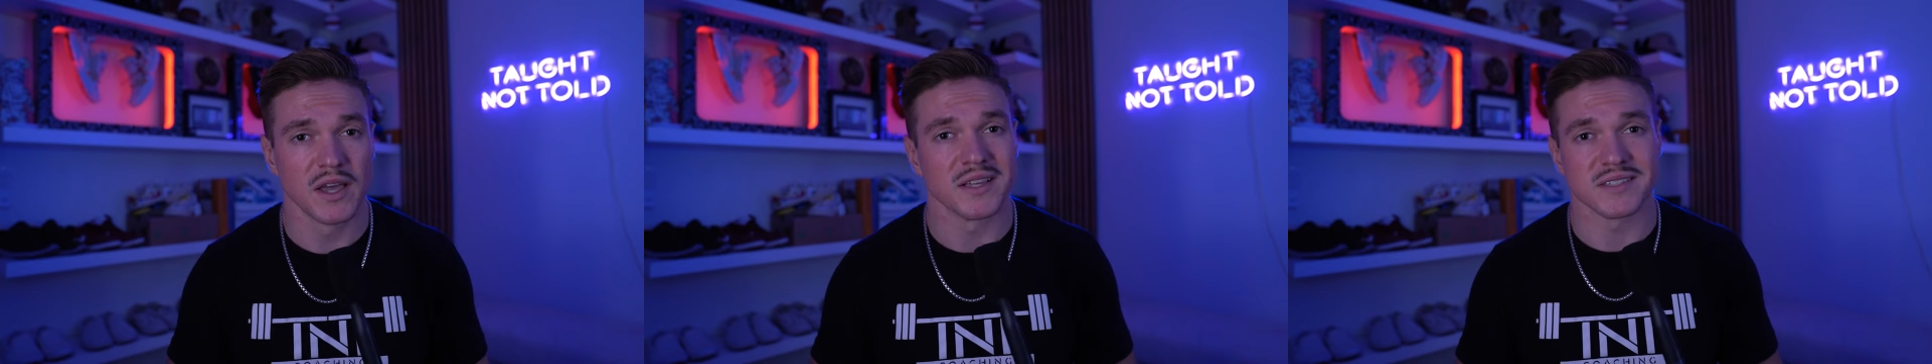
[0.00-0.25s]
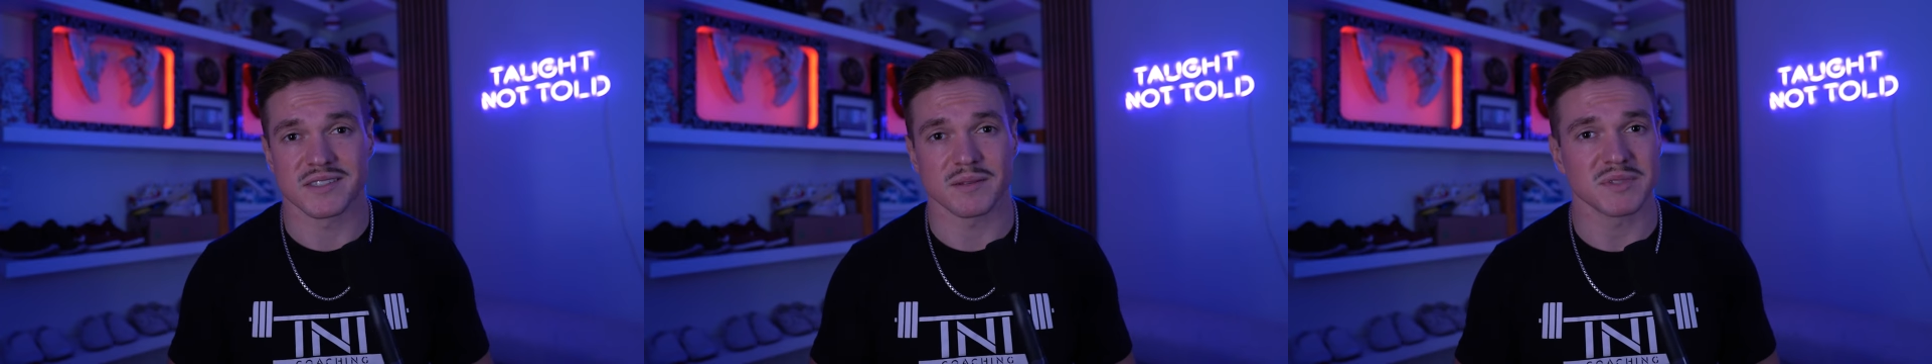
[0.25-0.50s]

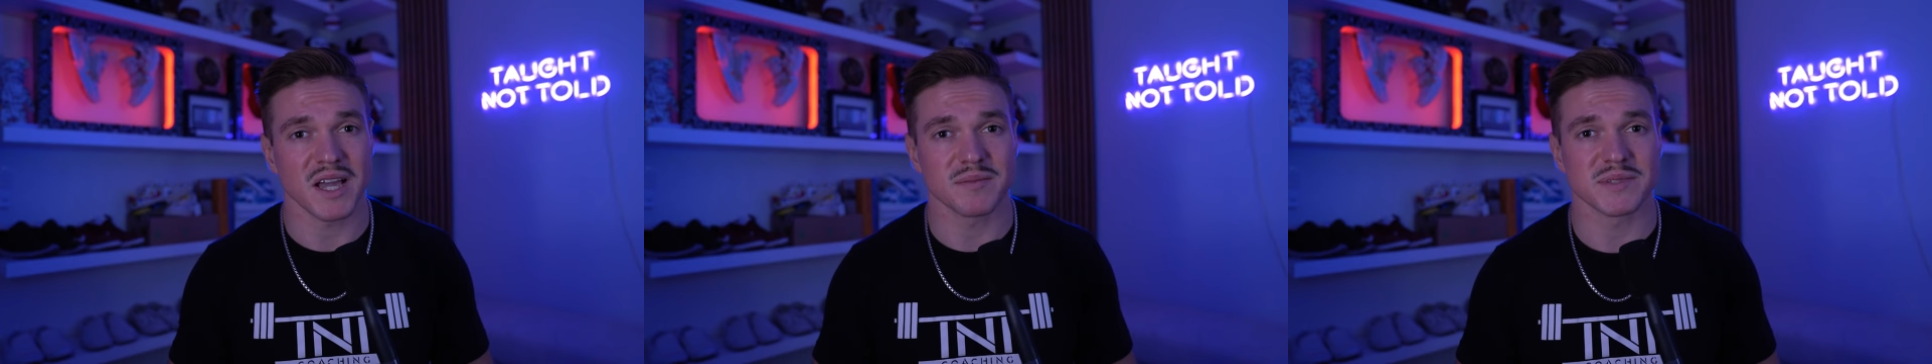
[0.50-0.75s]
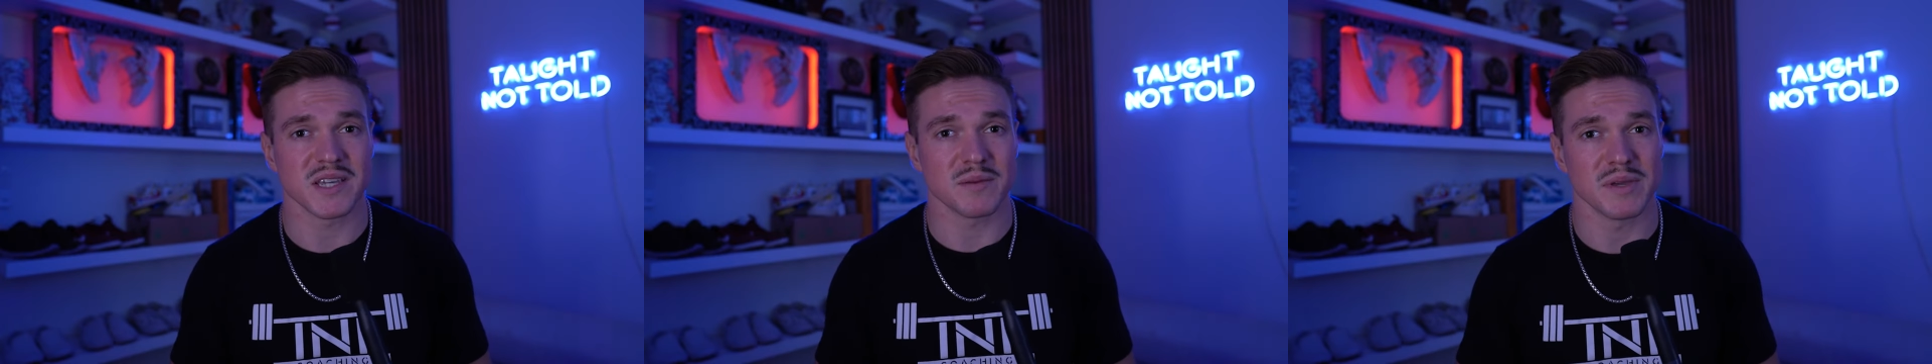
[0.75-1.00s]

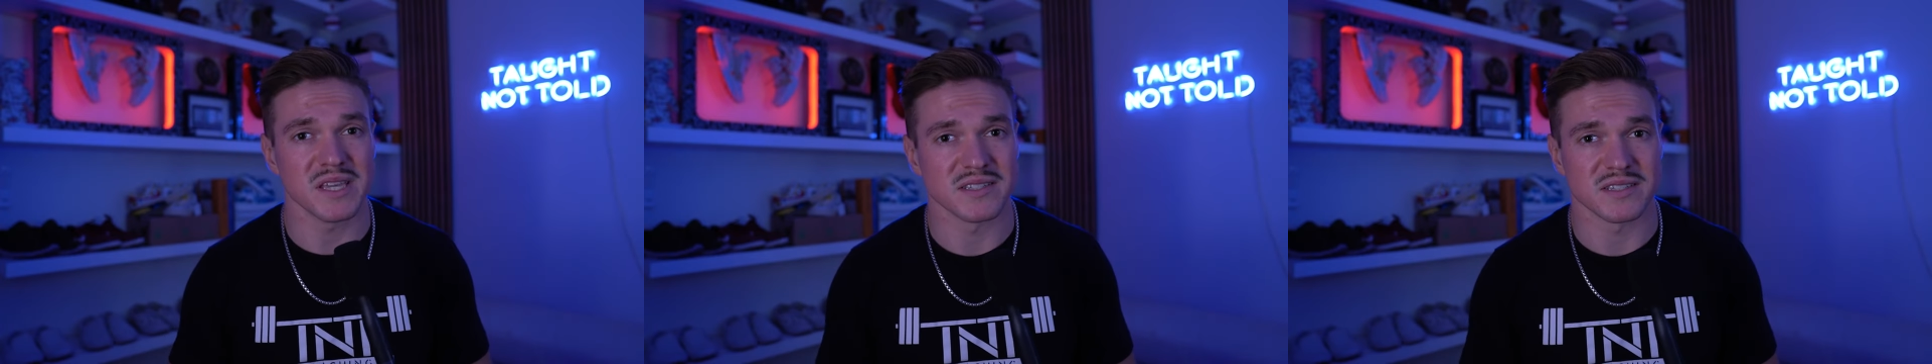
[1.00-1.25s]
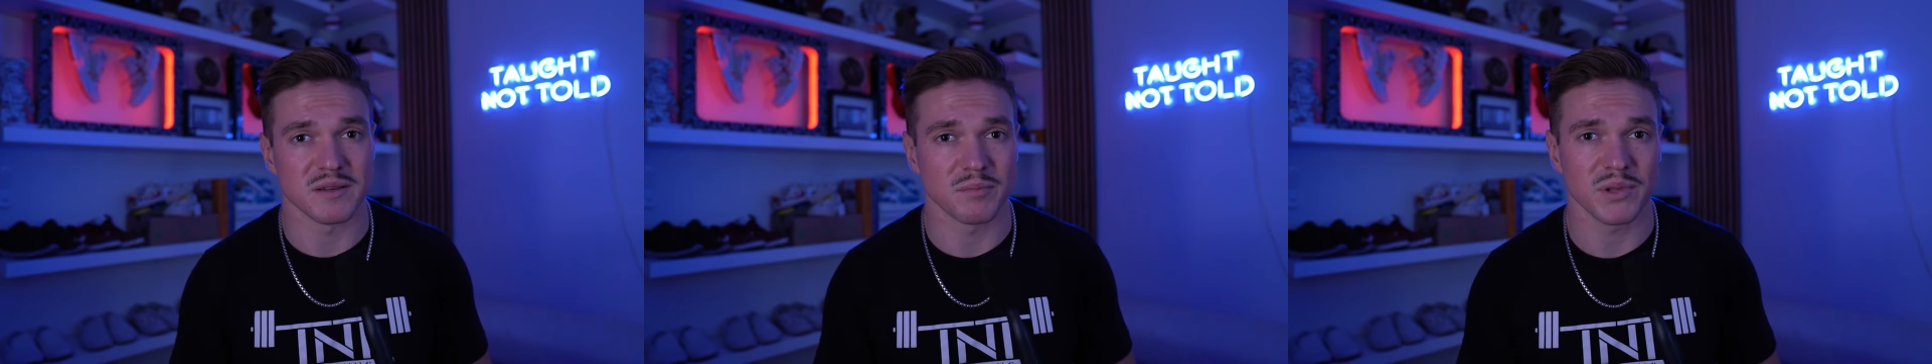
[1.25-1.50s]
sometimes it could be as
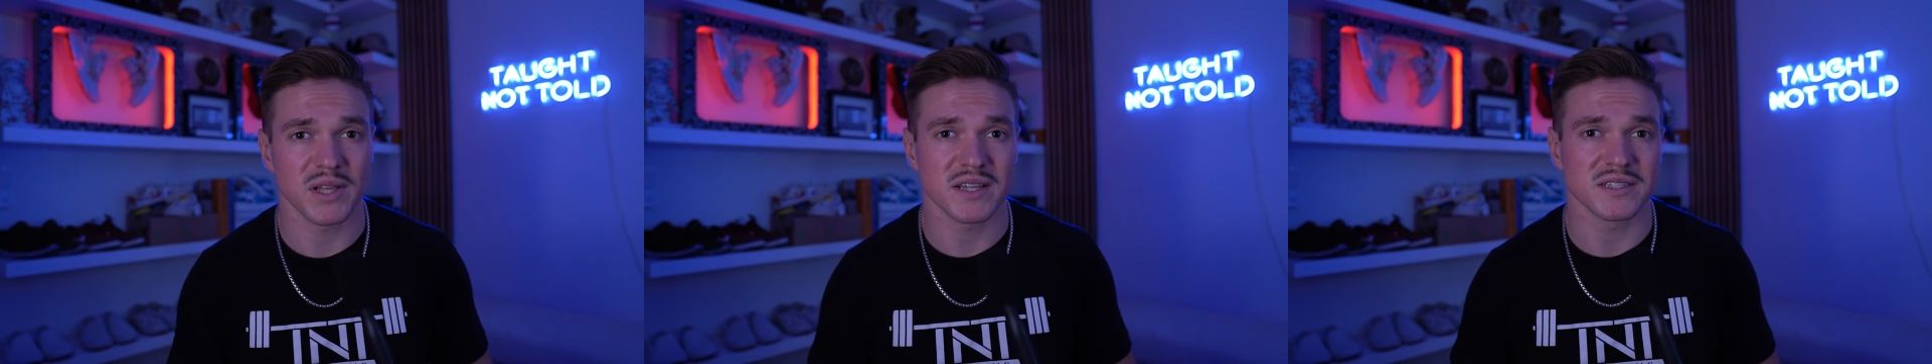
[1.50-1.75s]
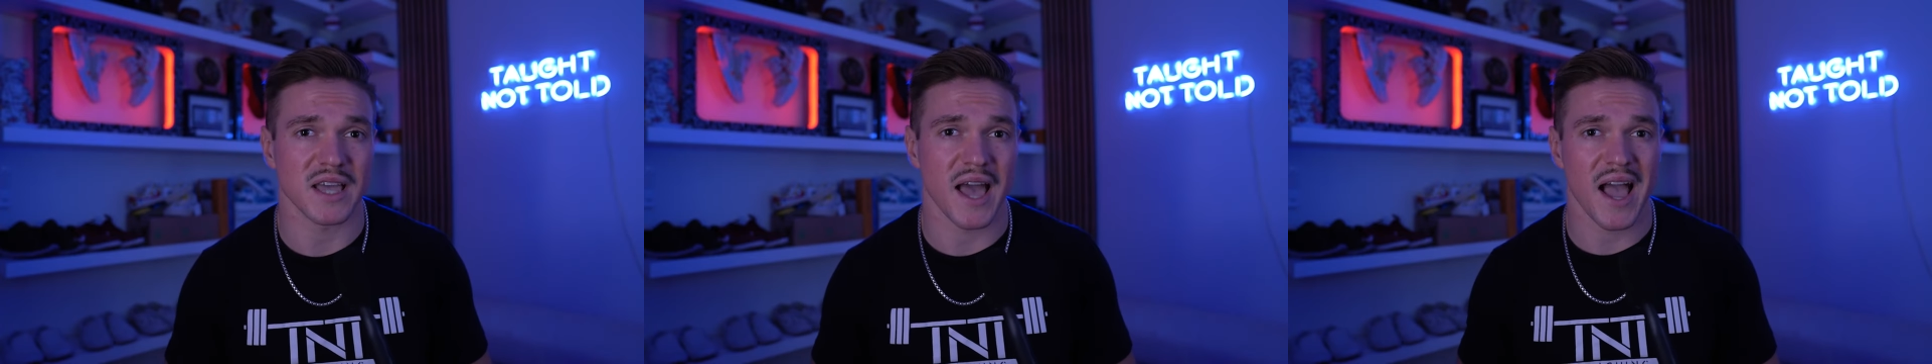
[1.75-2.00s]
simple
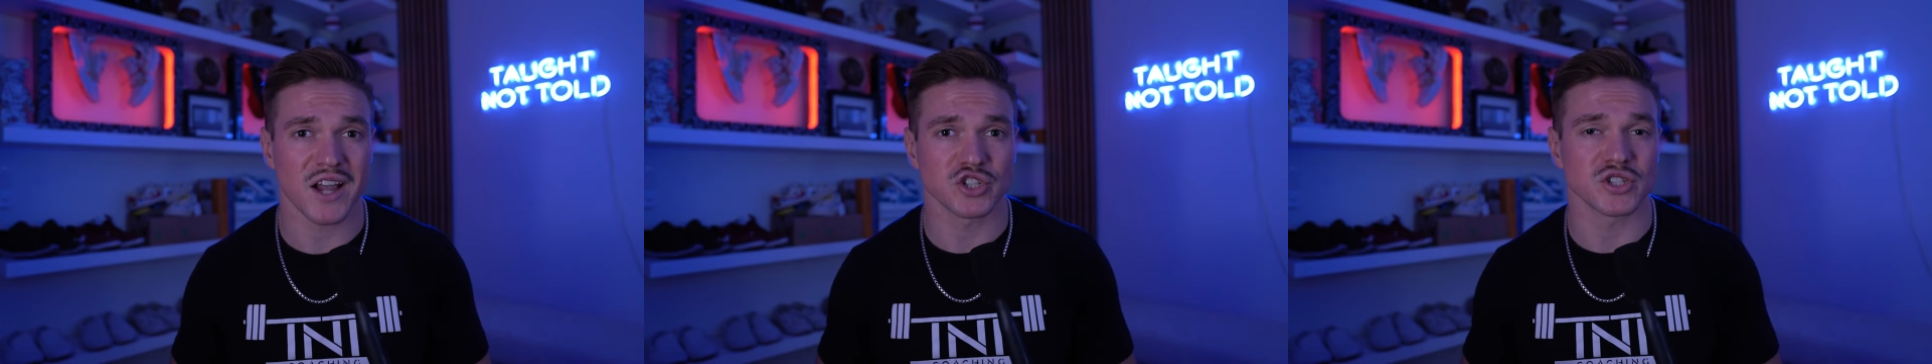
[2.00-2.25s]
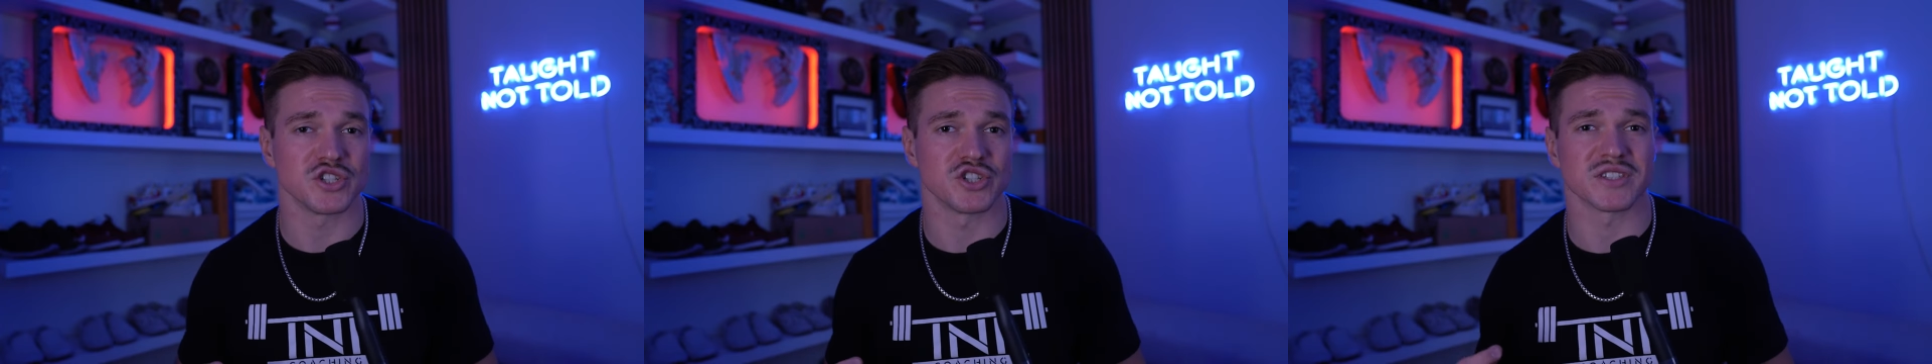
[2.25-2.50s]
as
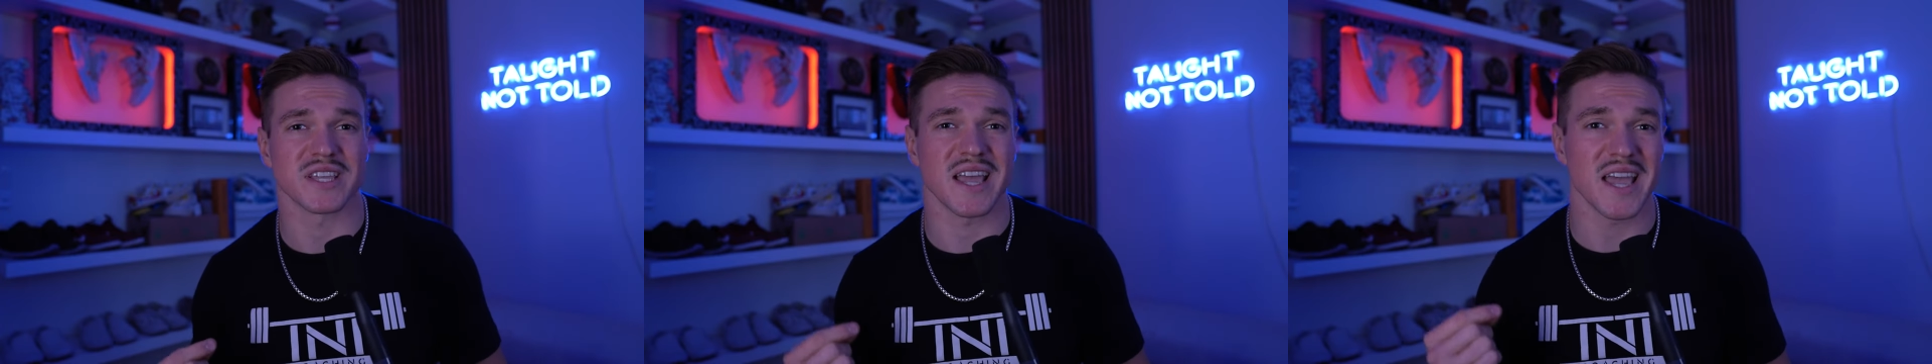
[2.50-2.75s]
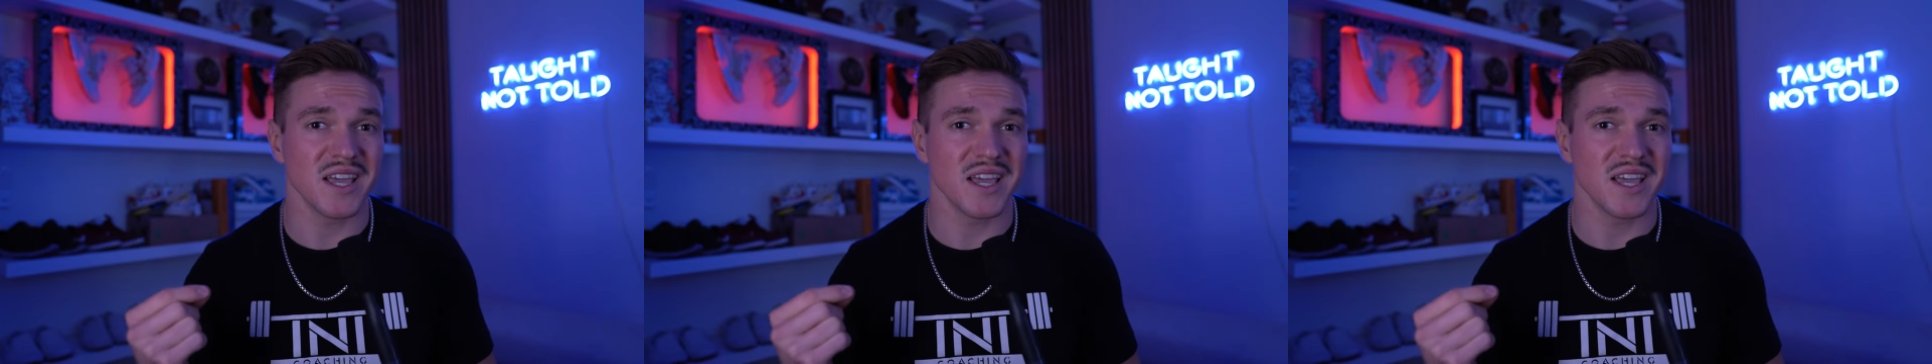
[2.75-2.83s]
actually just